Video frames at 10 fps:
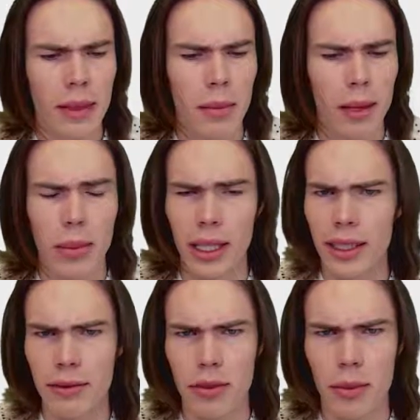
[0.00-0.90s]
my
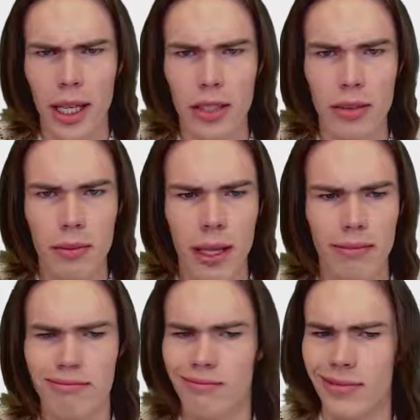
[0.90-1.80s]
billing information,
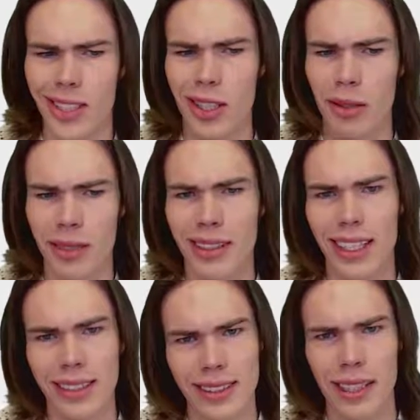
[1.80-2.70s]
but
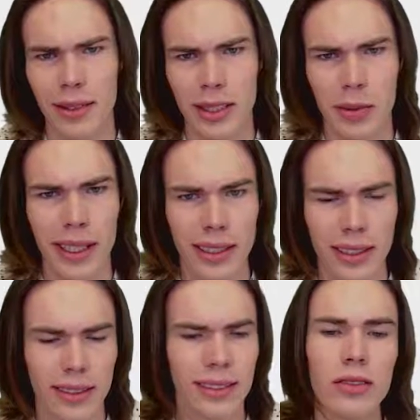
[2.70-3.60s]
that's kind of expected.